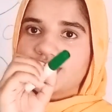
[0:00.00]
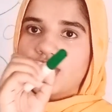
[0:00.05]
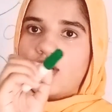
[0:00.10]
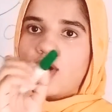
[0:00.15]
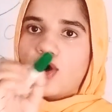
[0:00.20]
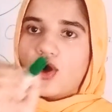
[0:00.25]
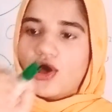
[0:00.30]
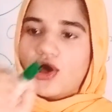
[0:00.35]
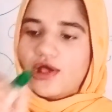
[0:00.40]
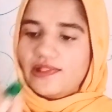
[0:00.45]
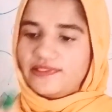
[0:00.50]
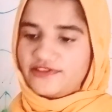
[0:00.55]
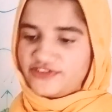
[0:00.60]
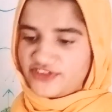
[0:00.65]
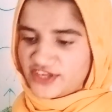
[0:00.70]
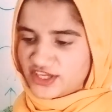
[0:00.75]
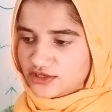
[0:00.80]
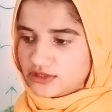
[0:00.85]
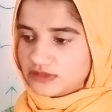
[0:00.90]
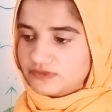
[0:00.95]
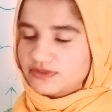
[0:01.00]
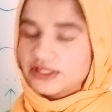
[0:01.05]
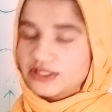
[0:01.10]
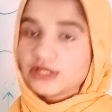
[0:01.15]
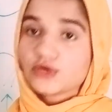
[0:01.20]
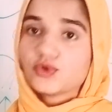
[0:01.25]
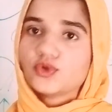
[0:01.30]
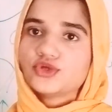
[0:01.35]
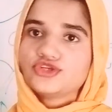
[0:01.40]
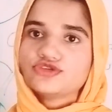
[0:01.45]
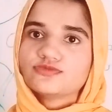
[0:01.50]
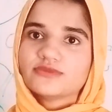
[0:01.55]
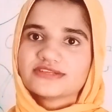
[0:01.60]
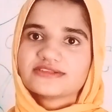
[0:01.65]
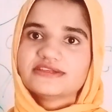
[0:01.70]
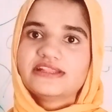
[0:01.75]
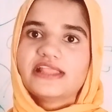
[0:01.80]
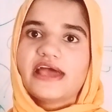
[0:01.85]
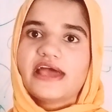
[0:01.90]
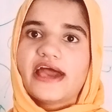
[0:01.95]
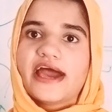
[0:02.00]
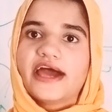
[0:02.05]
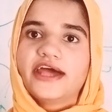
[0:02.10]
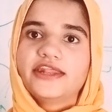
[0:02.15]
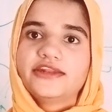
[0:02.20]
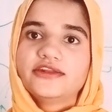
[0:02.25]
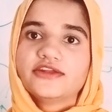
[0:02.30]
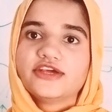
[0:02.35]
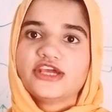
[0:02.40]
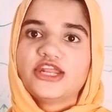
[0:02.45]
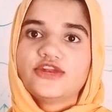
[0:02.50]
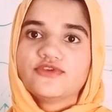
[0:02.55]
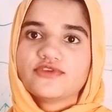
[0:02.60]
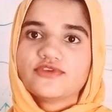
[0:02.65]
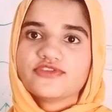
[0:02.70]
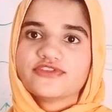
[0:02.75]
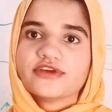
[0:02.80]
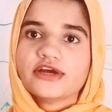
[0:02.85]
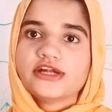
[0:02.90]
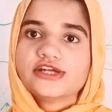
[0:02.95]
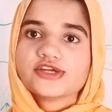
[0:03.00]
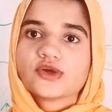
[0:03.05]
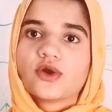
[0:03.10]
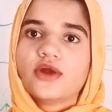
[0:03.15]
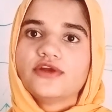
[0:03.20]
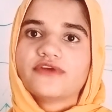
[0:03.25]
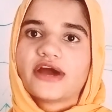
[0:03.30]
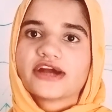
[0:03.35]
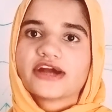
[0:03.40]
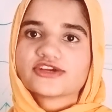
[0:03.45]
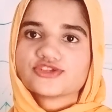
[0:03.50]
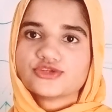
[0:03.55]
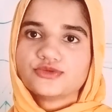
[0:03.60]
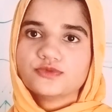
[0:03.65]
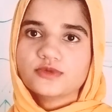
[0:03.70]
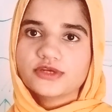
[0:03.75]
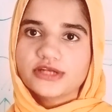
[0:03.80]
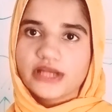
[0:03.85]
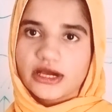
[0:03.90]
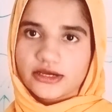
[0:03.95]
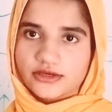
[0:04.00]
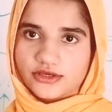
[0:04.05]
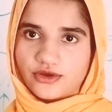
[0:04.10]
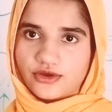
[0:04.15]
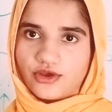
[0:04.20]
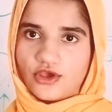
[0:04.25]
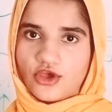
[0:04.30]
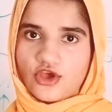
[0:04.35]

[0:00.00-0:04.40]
all the signal will go to muscle, and in result contraction will occur.